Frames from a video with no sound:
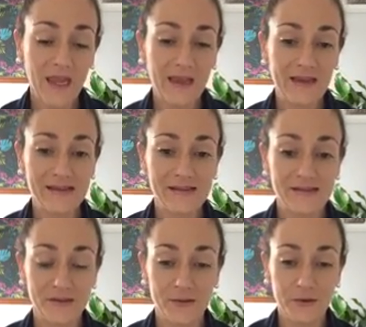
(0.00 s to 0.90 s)
And,
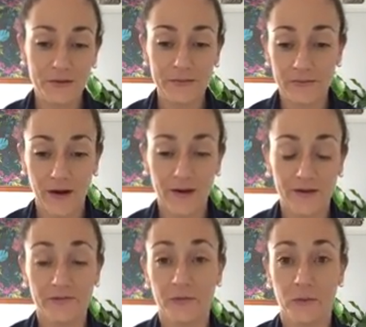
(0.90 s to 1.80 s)

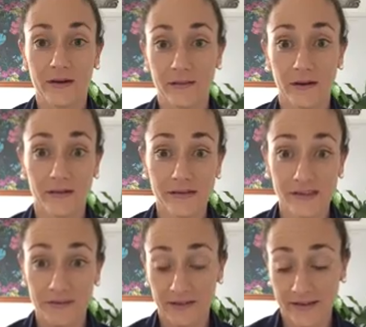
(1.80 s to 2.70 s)
I, for one, I
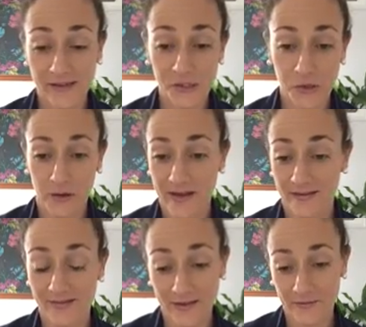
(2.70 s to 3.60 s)
definitely get dry
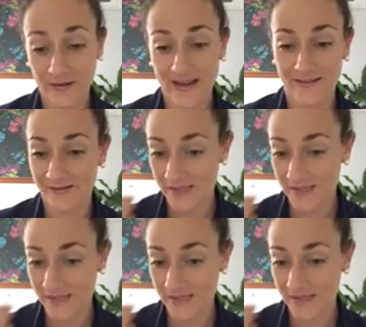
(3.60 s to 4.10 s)
mouth even now,